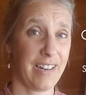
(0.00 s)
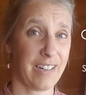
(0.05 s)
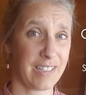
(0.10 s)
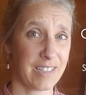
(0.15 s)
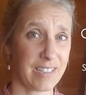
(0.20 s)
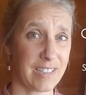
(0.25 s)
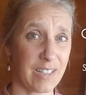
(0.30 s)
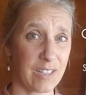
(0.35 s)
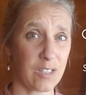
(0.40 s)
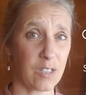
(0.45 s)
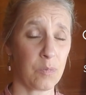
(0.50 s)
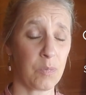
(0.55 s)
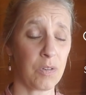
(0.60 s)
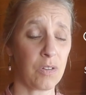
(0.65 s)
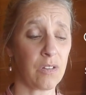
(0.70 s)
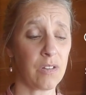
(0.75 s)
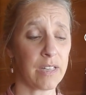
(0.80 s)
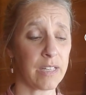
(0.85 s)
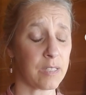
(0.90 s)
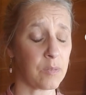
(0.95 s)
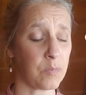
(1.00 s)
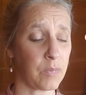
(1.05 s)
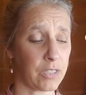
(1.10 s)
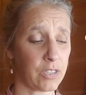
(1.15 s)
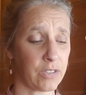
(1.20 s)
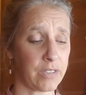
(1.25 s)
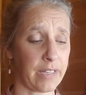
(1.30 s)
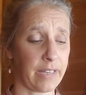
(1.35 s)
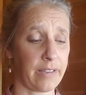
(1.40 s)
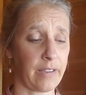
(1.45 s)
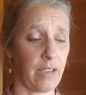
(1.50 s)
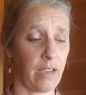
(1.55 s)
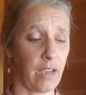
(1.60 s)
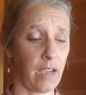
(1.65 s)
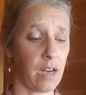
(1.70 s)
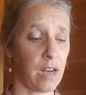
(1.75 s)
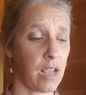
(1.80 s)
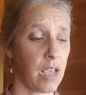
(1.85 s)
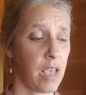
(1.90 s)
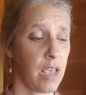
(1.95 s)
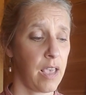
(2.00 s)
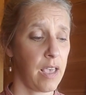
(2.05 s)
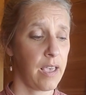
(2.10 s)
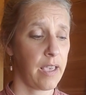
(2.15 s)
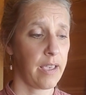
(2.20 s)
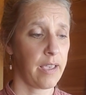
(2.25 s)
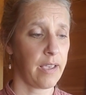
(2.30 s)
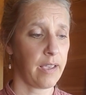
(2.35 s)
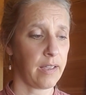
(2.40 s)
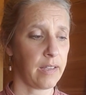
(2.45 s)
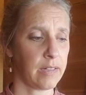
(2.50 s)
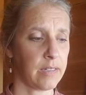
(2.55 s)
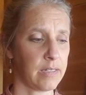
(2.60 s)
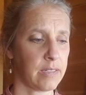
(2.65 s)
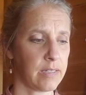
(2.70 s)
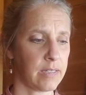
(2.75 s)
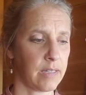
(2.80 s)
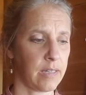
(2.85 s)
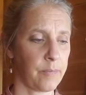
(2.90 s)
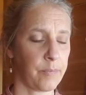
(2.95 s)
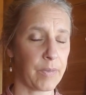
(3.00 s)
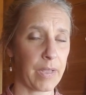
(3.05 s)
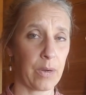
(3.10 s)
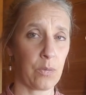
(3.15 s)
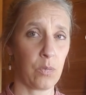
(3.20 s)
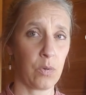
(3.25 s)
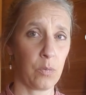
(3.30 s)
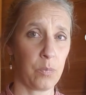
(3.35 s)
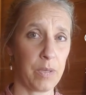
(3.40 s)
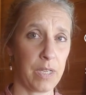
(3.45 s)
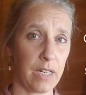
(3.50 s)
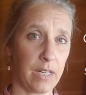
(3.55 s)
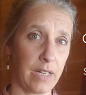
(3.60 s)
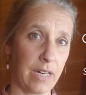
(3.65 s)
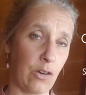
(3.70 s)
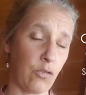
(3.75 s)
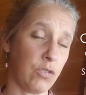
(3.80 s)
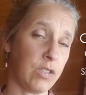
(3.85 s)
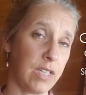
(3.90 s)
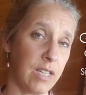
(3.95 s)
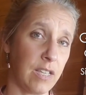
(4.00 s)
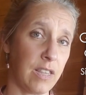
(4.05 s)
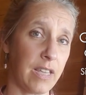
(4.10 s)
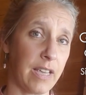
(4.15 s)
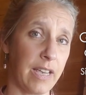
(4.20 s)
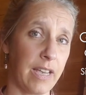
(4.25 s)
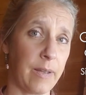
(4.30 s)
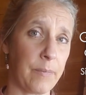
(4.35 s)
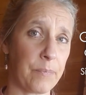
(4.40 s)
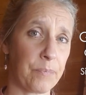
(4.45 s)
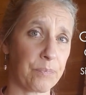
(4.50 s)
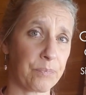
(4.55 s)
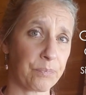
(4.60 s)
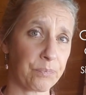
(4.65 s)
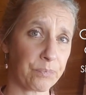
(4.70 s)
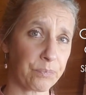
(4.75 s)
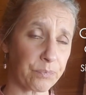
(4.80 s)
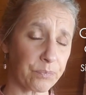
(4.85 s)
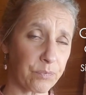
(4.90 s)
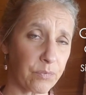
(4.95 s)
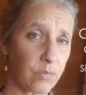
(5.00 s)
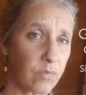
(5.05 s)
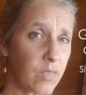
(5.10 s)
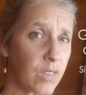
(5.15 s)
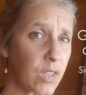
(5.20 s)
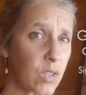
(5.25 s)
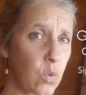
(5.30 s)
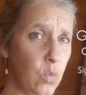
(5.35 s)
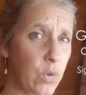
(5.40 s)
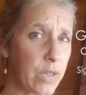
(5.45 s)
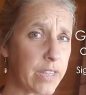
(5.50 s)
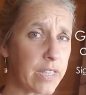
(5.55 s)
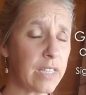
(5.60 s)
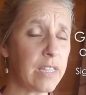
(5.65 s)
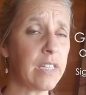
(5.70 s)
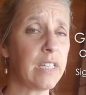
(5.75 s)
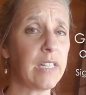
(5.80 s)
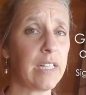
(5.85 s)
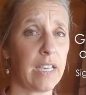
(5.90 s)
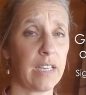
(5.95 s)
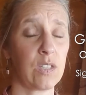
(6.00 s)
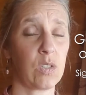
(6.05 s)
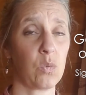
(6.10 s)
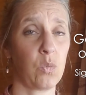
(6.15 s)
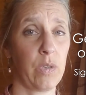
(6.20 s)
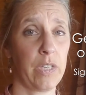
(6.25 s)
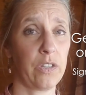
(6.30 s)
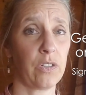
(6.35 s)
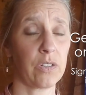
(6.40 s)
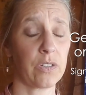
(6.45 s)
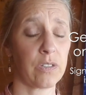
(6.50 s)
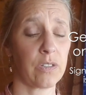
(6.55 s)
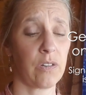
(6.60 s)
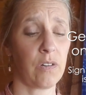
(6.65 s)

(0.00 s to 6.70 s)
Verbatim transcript: and accessible as much as I can. And um, I will be announcing that within the next week or